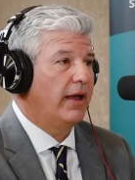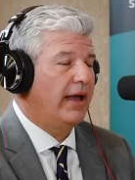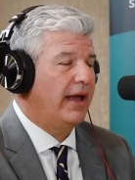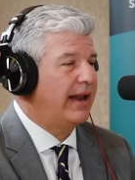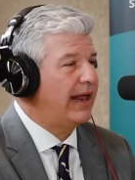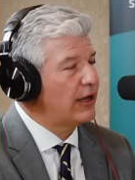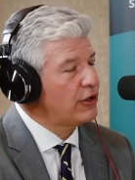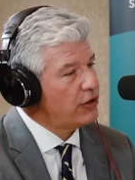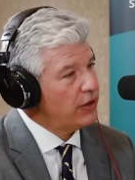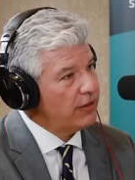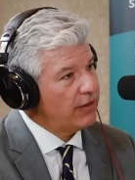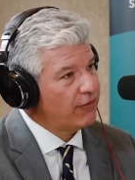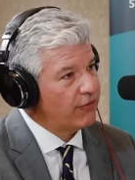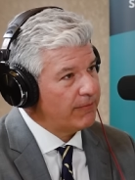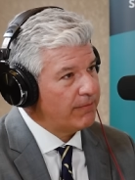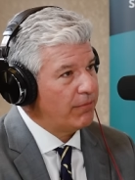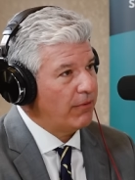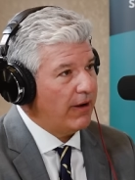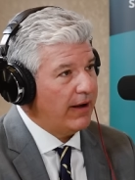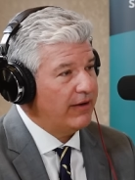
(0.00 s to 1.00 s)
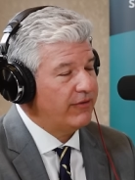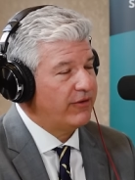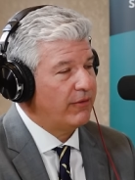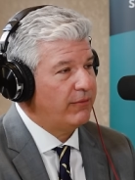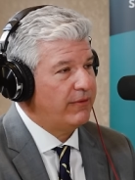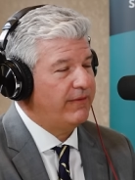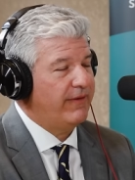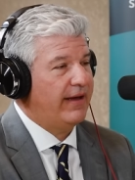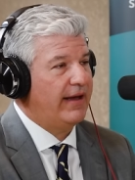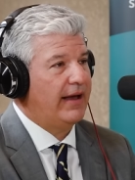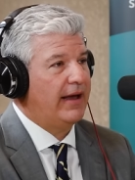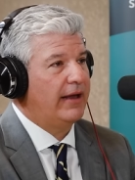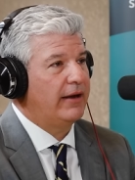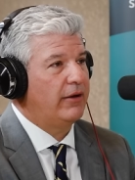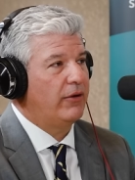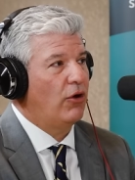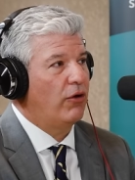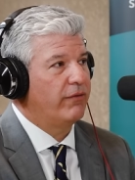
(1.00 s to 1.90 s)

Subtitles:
And actually, the surprise that we've had